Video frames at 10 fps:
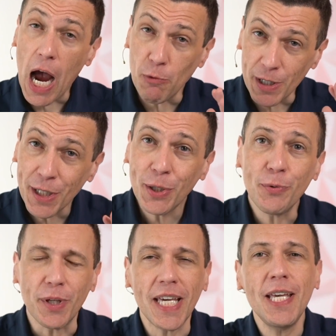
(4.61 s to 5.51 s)
our
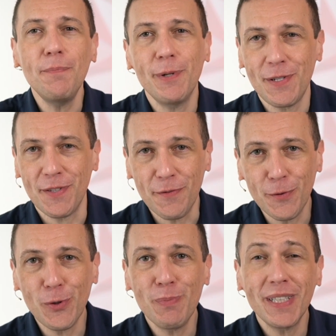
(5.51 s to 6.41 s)
new in-person
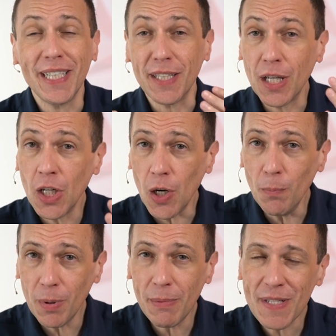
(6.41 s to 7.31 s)
format that
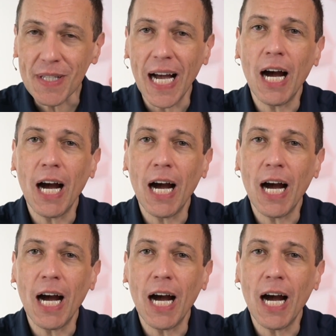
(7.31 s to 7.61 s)
complements